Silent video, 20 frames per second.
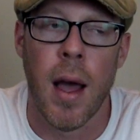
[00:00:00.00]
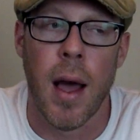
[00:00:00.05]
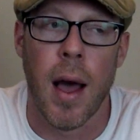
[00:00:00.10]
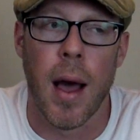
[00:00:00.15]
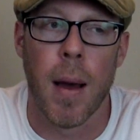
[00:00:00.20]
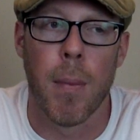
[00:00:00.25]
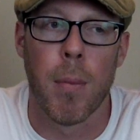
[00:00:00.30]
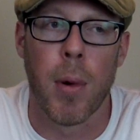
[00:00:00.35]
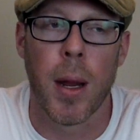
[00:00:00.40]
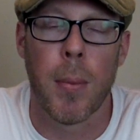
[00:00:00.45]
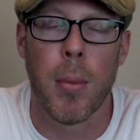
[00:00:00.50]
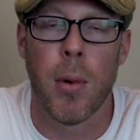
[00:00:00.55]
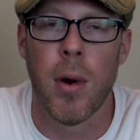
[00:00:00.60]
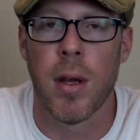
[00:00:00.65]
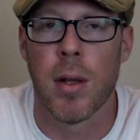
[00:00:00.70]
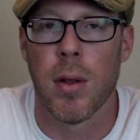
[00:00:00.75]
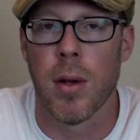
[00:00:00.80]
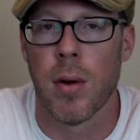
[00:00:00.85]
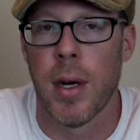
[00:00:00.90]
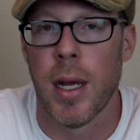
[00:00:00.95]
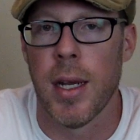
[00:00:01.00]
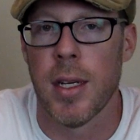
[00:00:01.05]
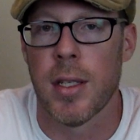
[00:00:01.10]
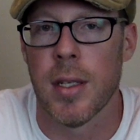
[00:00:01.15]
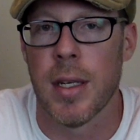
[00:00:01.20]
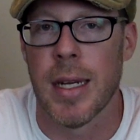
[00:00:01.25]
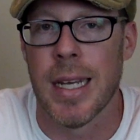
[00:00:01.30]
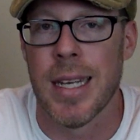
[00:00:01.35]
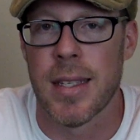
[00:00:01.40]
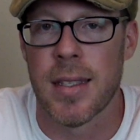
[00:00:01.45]
Uh, breakpoint
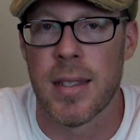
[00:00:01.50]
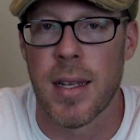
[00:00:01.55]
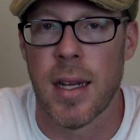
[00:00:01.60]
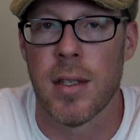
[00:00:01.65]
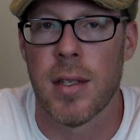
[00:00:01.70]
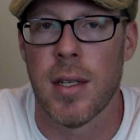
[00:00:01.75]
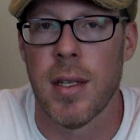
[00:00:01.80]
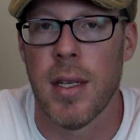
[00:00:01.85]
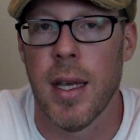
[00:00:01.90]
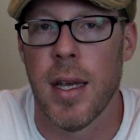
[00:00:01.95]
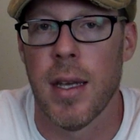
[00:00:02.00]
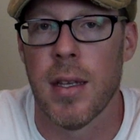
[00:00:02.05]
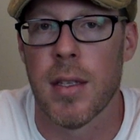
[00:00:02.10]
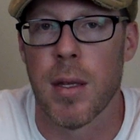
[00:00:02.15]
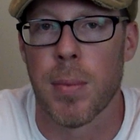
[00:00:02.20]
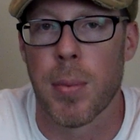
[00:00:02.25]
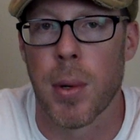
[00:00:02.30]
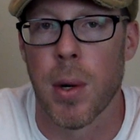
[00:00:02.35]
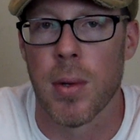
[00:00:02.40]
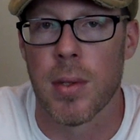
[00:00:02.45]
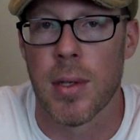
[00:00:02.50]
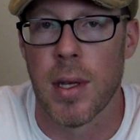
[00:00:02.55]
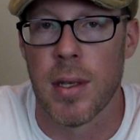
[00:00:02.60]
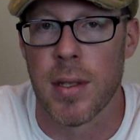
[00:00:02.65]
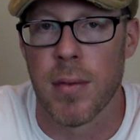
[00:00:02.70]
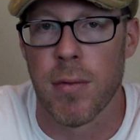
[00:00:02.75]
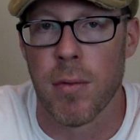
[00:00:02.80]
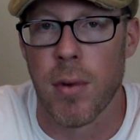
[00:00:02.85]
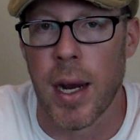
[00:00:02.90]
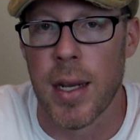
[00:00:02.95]
chlorination essentially is the
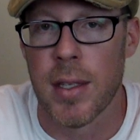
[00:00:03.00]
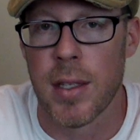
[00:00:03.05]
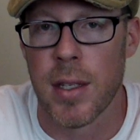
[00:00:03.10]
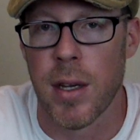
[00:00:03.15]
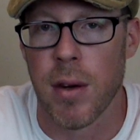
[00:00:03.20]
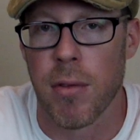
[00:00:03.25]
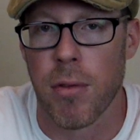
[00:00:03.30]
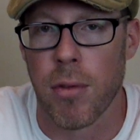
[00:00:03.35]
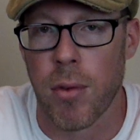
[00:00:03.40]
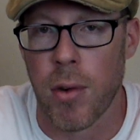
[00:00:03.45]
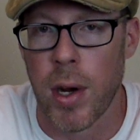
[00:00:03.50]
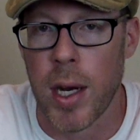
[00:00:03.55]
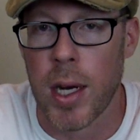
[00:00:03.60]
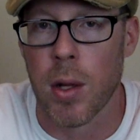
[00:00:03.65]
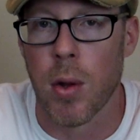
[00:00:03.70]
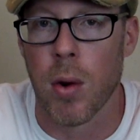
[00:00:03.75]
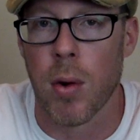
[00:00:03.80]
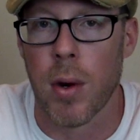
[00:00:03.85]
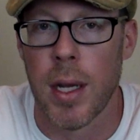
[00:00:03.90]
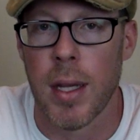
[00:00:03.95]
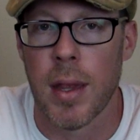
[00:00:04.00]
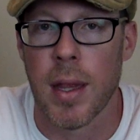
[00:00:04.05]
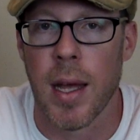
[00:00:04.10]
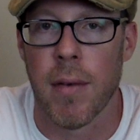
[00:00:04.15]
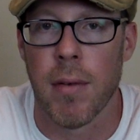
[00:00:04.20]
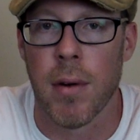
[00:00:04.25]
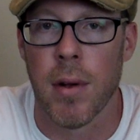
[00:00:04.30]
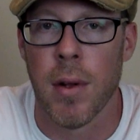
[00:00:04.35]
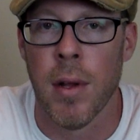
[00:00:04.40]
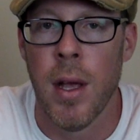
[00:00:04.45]
process of raising your free chlorine
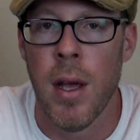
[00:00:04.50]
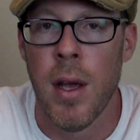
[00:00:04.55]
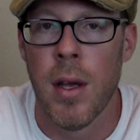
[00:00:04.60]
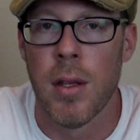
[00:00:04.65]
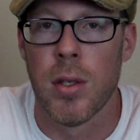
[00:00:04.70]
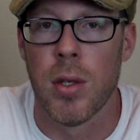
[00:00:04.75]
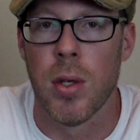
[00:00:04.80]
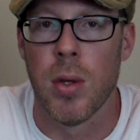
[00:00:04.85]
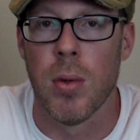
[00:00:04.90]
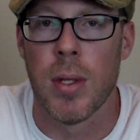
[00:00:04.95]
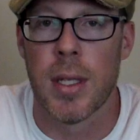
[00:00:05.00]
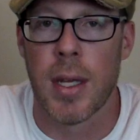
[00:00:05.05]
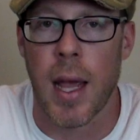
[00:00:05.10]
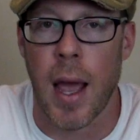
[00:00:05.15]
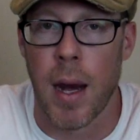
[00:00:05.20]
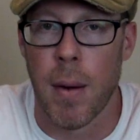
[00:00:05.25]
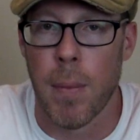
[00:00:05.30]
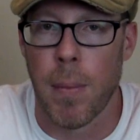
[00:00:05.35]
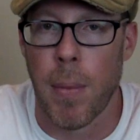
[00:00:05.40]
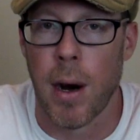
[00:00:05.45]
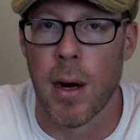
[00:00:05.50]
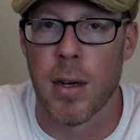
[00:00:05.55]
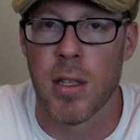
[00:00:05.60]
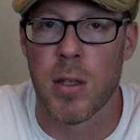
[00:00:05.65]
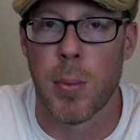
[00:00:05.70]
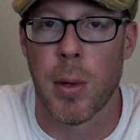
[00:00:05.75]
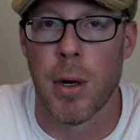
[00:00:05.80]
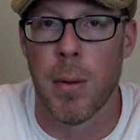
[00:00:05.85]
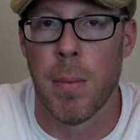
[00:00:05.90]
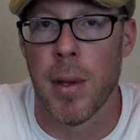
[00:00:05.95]
level to 10
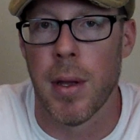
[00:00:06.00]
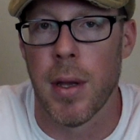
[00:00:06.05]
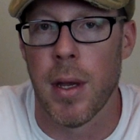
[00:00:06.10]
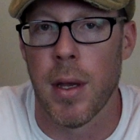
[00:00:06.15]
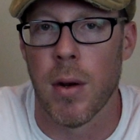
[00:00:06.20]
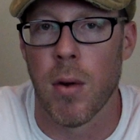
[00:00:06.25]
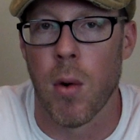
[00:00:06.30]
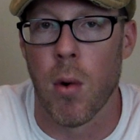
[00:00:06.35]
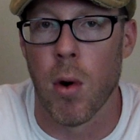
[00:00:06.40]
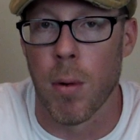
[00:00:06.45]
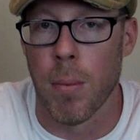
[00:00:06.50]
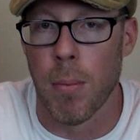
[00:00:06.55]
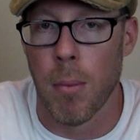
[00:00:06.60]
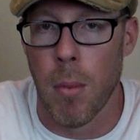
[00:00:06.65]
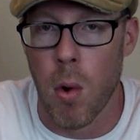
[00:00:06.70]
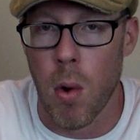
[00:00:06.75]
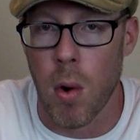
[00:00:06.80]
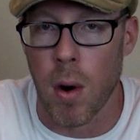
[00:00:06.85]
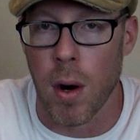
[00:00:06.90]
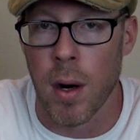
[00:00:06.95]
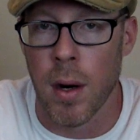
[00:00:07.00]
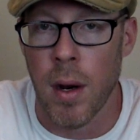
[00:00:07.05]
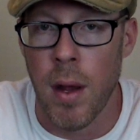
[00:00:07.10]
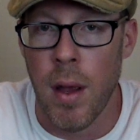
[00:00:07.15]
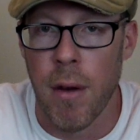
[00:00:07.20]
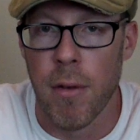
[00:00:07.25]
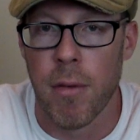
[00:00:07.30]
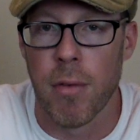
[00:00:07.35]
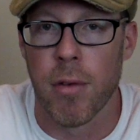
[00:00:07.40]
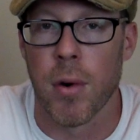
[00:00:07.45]
parts per million or more
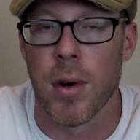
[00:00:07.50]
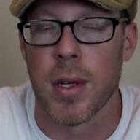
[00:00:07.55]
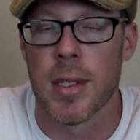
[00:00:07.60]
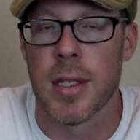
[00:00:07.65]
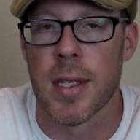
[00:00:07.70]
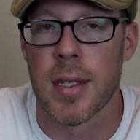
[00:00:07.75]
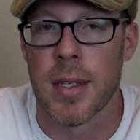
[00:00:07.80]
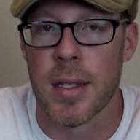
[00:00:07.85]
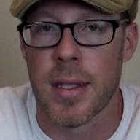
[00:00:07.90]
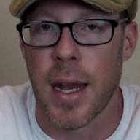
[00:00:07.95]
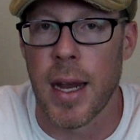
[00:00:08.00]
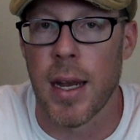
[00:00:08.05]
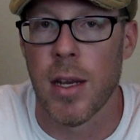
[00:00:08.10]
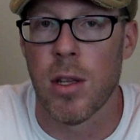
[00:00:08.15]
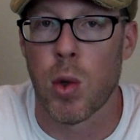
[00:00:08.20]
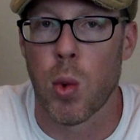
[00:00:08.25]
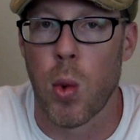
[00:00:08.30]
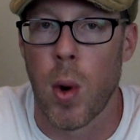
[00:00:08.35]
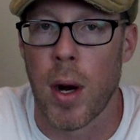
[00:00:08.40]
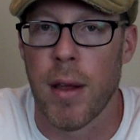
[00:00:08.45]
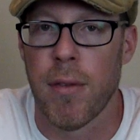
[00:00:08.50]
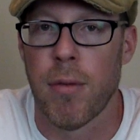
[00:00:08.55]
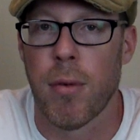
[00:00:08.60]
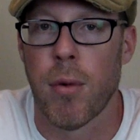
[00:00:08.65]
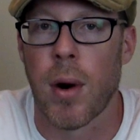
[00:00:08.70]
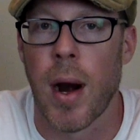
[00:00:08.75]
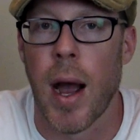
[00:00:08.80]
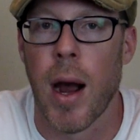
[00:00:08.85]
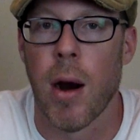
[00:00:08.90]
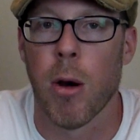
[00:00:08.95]
for a sustained
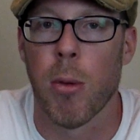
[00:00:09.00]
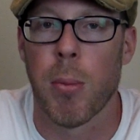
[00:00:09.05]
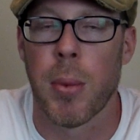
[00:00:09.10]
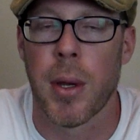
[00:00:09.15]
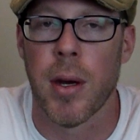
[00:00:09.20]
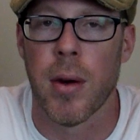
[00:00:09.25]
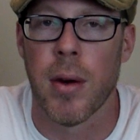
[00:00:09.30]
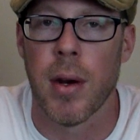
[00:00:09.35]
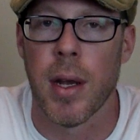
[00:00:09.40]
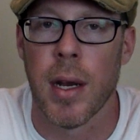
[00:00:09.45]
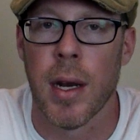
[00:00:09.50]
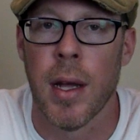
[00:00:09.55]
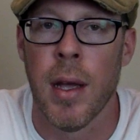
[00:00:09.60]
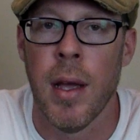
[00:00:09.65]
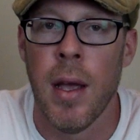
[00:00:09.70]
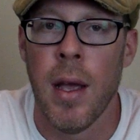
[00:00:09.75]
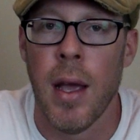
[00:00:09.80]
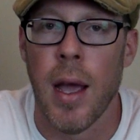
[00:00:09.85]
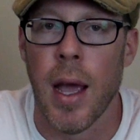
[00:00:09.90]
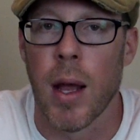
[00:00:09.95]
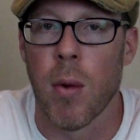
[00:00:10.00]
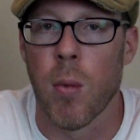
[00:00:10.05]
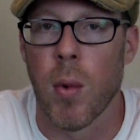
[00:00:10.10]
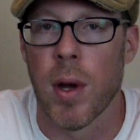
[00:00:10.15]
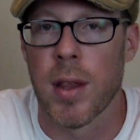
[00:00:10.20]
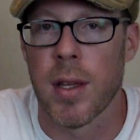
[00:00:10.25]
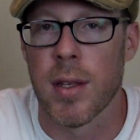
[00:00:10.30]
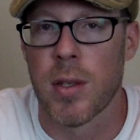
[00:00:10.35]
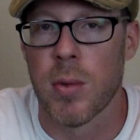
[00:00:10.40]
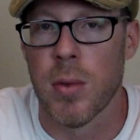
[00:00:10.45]
24 hour period. And
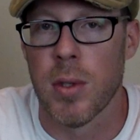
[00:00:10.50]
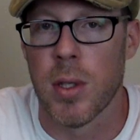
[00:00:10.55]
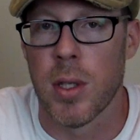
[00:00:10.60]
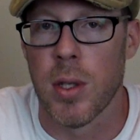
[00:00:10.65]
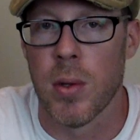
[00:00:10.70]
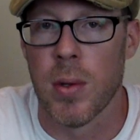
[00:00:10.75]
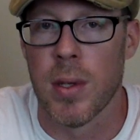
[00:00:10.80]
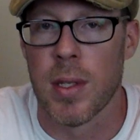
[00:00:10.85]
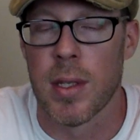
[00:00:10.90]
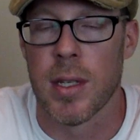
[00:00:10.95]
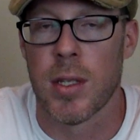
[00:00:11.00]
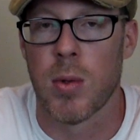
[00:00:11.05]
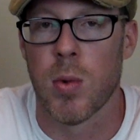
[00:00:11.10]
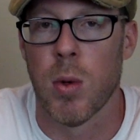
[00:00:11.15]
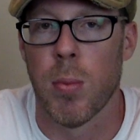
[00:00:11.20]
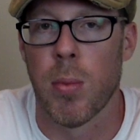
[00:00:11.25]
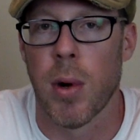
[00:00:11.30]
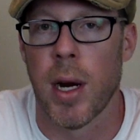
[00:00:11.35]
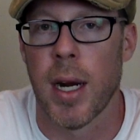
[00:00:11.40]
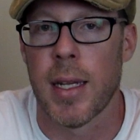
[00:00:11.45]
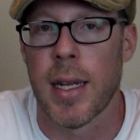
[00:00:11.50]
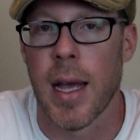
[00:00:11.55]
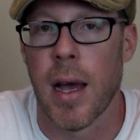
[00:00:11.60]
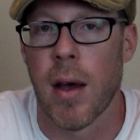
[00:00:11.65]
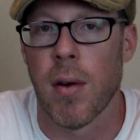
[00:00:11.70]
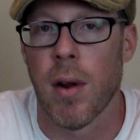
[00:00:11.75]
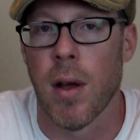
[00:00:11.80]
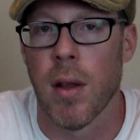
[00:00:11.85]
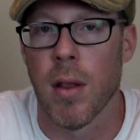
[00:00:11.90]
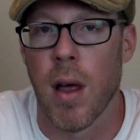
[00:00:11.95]
what this will do is this will break
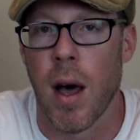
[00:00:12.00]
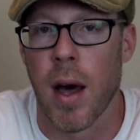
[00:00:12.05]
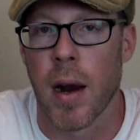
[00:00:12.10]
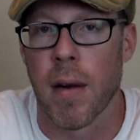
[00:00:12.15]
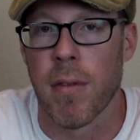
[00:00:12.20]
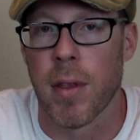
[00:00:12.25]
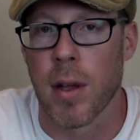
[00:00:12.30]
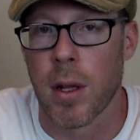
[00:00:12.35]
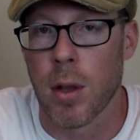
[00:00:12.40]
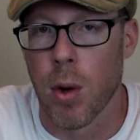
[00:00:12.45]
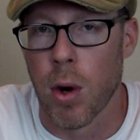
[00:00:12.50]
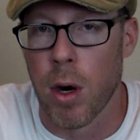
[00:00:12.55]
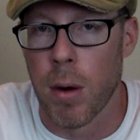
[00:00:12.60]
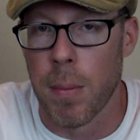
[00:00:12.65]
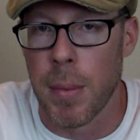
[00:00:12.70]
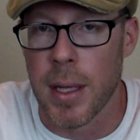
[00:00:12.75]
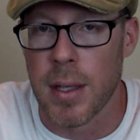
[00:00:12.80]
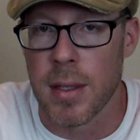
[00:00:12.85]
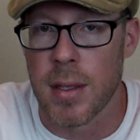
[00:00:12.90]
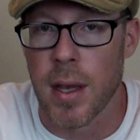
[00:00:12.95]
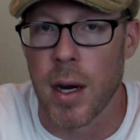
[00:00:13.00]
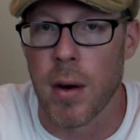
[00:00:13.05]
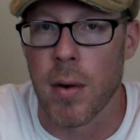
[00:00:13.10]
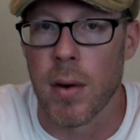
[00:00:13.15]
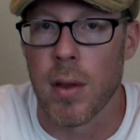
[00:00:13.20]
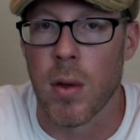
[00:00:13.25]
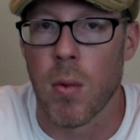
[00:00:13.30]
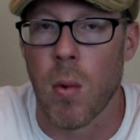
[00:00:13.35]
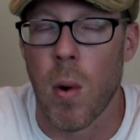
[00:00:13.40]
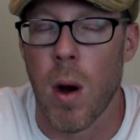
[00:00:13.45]
down a lot of the chloramines that are
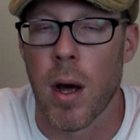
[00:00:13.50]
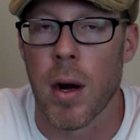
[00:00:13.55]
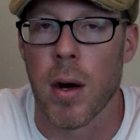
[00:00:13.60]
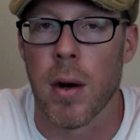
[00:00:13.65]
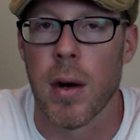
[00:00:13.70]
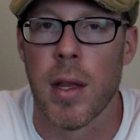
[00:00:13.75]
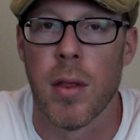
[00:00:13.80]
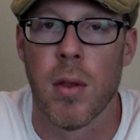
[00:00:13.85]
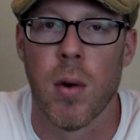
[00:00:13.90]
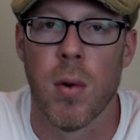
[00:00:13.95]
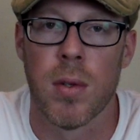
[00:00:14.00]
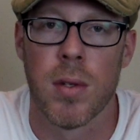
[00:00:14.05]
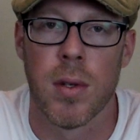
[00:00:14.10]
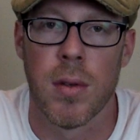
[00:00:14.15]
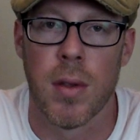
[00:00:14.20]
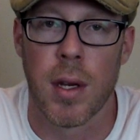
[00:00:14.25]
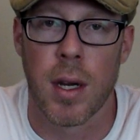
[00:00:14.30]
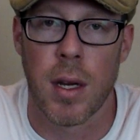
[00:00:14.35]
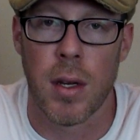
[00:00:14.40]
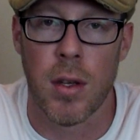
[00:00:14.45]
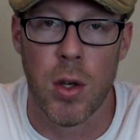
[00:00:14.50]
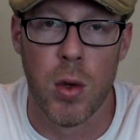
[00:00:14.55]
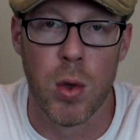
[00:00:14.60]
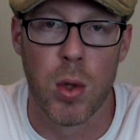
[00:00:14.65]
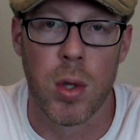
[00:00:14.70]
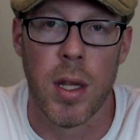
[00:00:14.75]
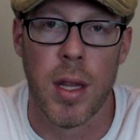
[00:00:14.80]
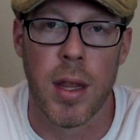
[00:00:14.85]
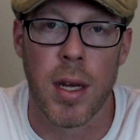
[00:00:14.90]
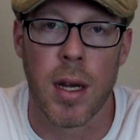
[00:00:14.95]
in the water and those are the,
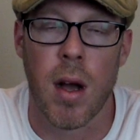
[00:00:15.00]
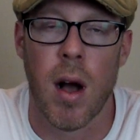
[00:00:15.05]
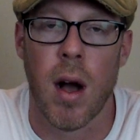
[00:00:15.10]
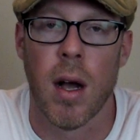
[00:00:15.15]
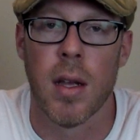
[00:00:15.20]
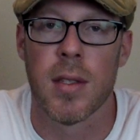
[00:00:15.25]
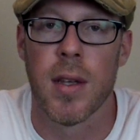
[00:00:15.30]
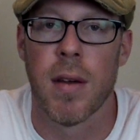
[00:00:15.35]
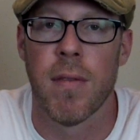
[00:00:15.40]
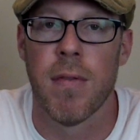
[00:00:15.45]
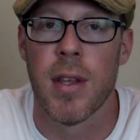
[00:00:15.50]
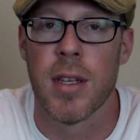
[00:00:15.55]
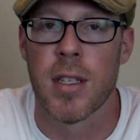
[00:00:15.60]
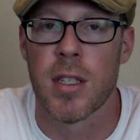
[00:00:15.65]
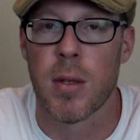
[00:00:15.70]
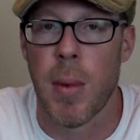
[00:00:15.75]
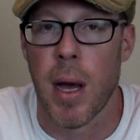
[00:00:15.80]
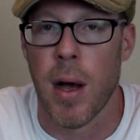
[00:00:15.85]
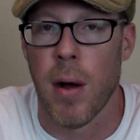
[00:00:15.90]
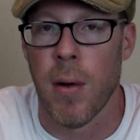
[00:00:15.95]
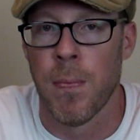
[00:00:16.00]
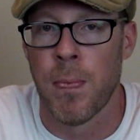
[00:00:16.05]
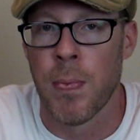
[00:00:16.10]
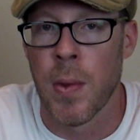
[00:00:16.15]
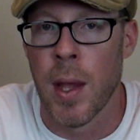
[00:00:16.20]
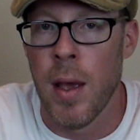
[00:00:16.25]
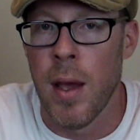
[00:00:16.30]
usually the cause of the smell.